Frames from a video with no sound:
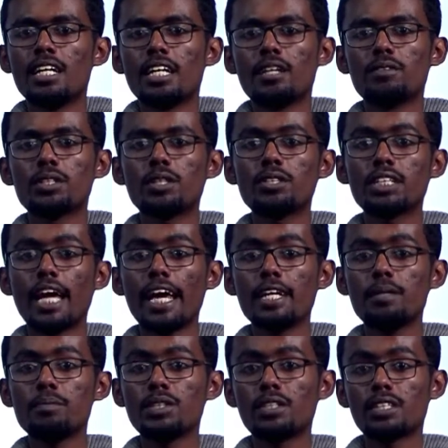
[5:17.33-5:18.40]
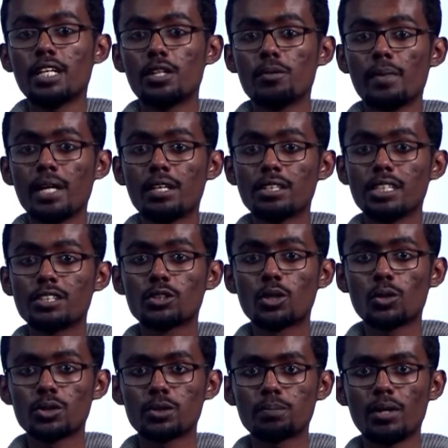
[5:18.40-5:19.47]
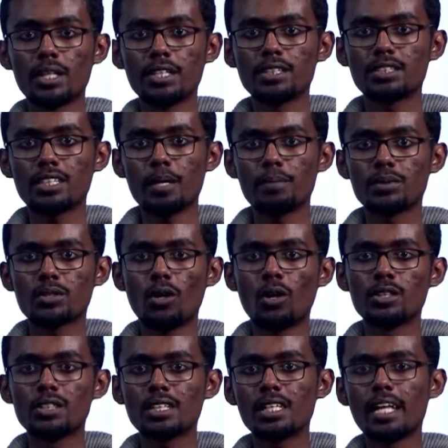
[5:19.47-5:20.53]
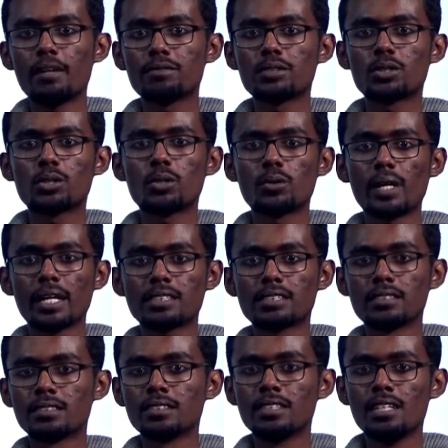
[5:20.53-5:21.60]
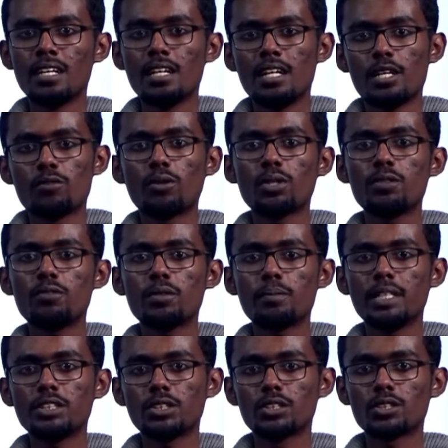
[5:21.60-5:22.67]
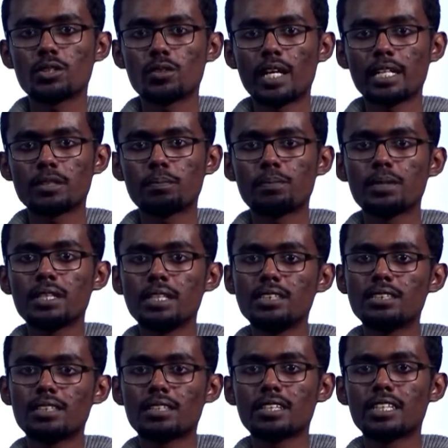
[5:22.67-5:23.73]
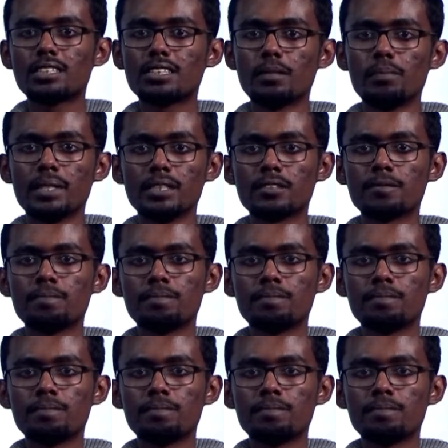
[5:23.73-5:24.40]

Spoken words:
If there is any mistake, you may click the corresponding steps on the left to correct it. If all information is correct, please click Submit.